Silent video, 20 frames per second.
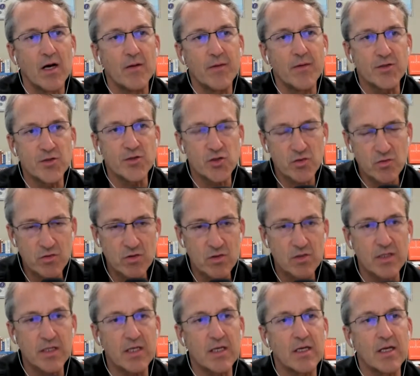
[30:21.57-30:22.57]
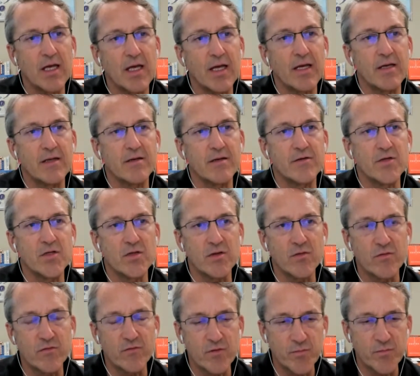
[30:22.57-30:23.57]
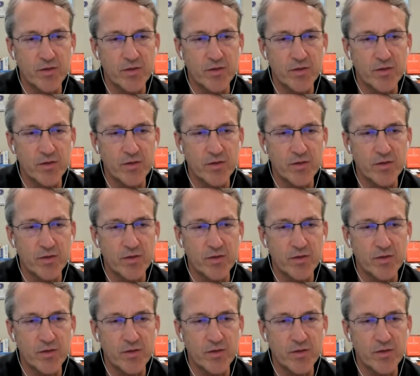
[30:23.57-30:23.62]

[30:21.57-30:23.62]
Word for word: about journaling and dealing with